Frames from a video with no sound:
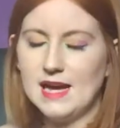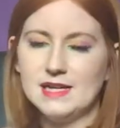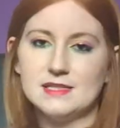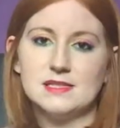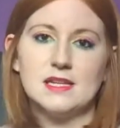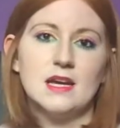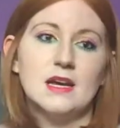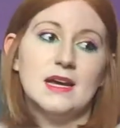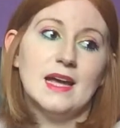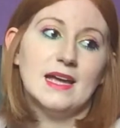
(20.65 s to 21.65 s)
and
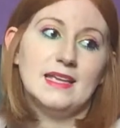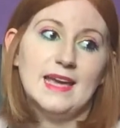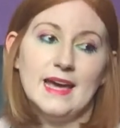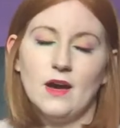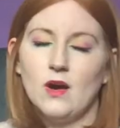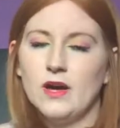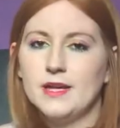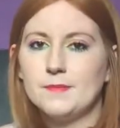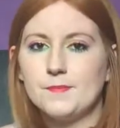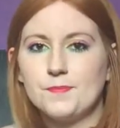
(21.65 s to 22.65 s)
yeah, I